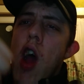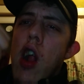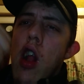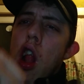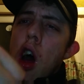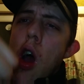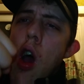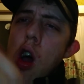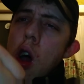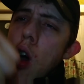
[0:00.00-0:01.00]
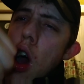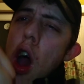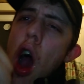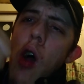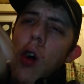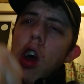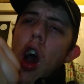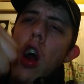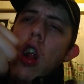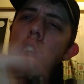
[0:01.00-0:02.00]
Bendeloo, we're
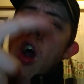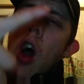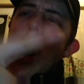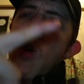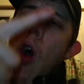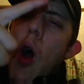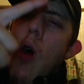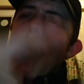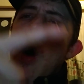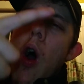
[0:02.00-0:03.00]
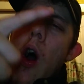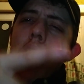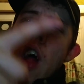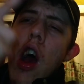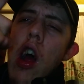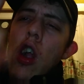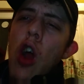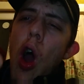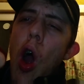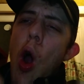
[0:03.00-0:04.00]
gonna score one more than
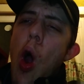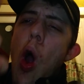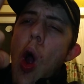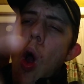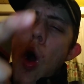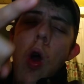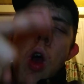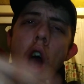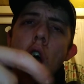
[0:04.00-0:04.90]
you.